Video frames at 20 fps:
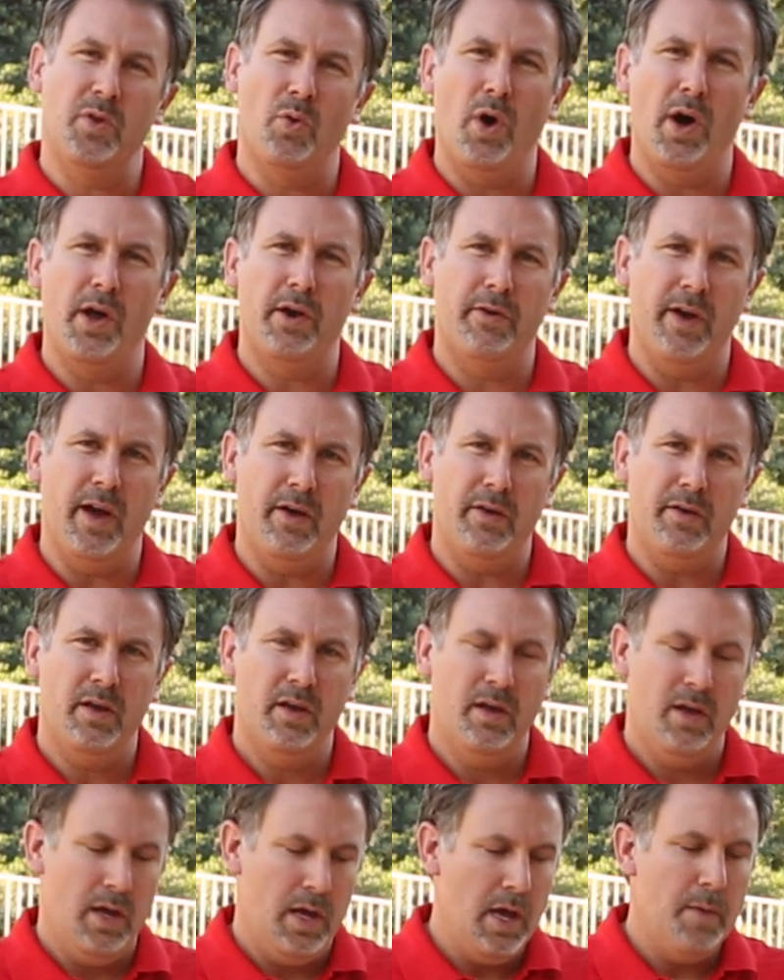the water out,
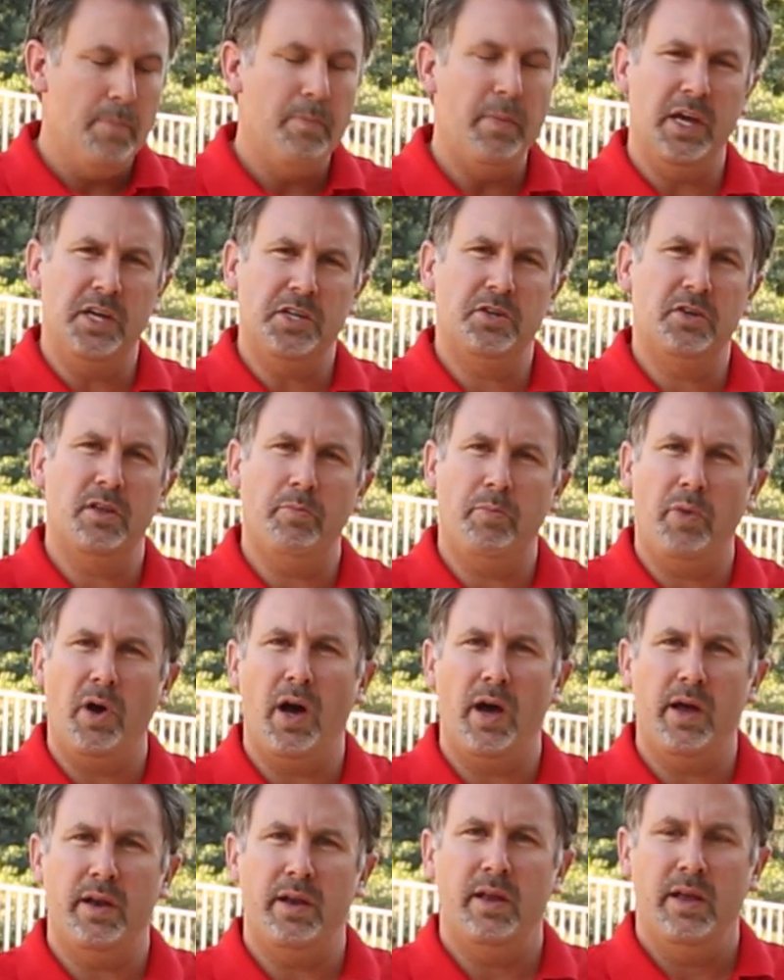make sure the
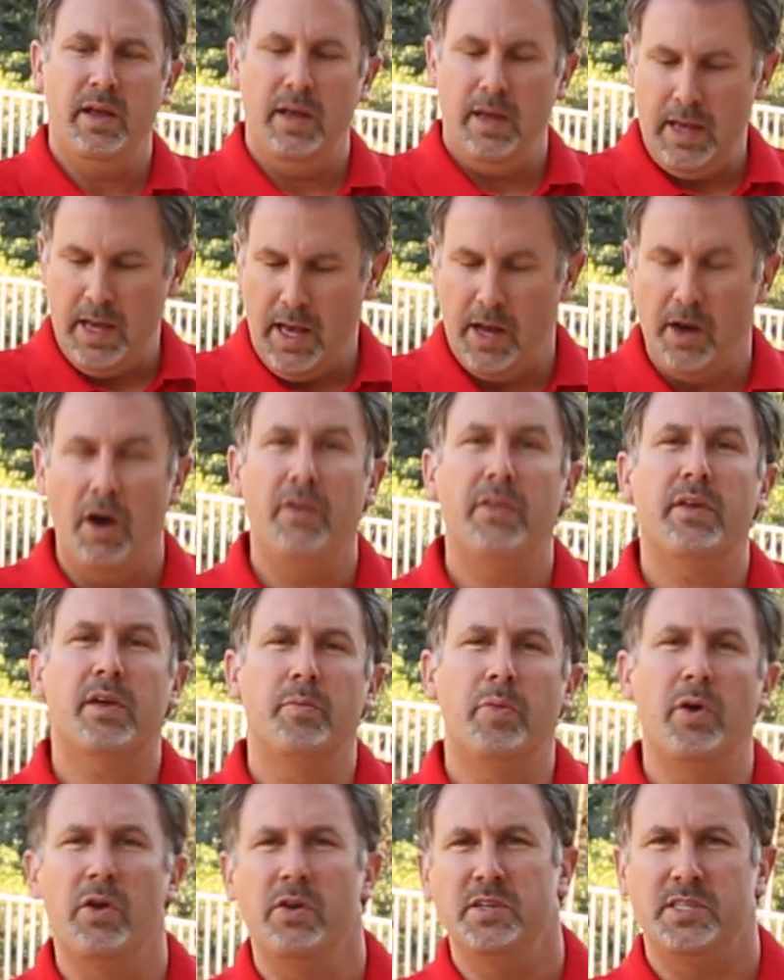pot and all the
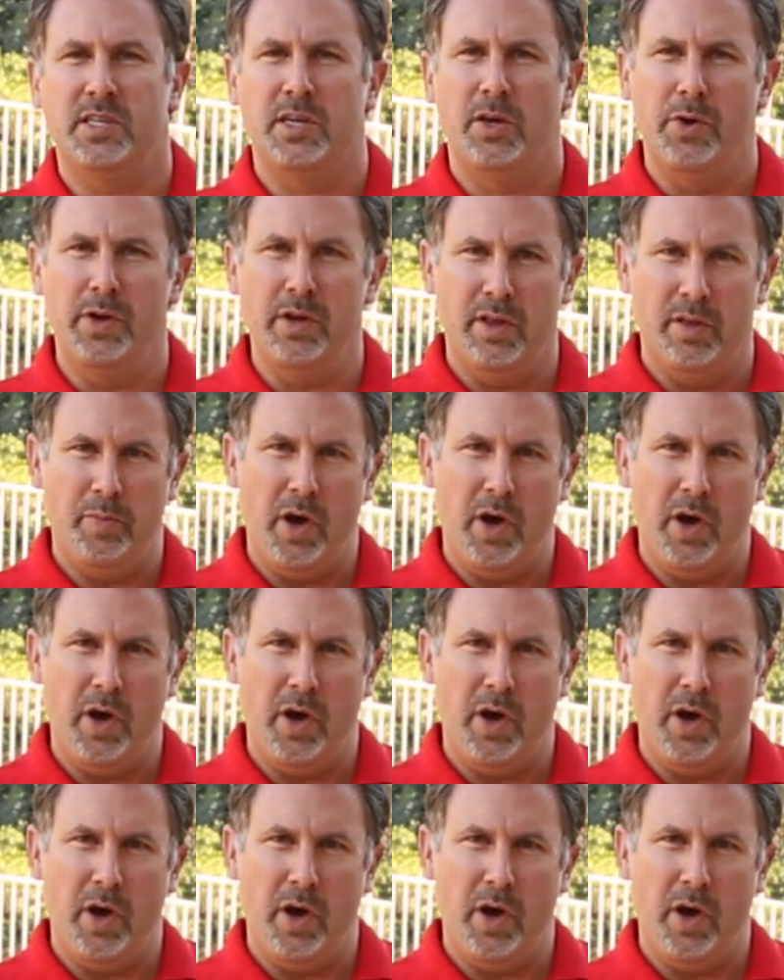components that go into the